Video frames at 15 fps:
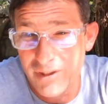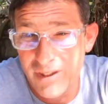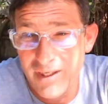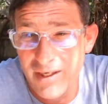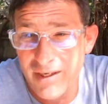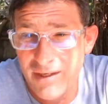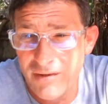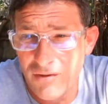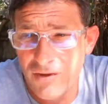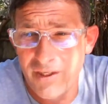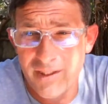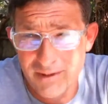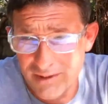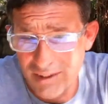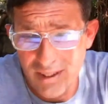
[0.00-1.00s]
today and look
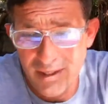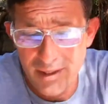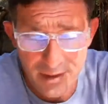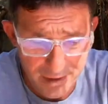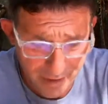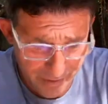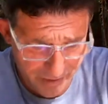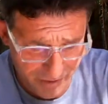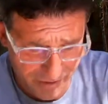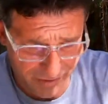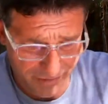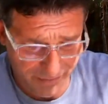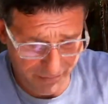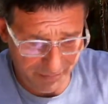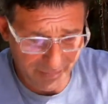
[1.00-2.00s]
inside it and just
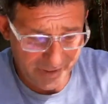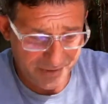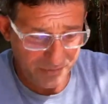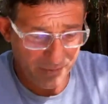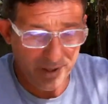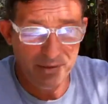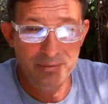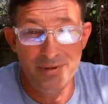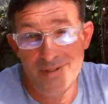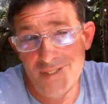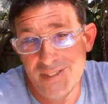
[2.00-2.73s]
mess around with it.